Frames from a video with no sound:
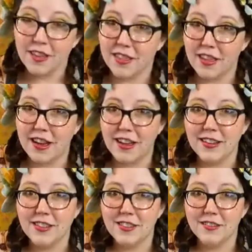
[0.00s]

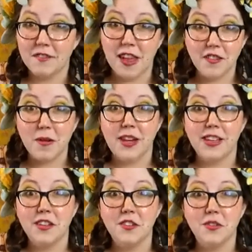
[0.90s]
that everybody
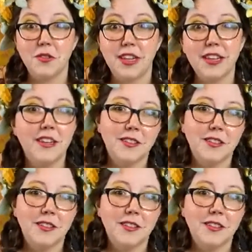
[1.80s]
can enjoy.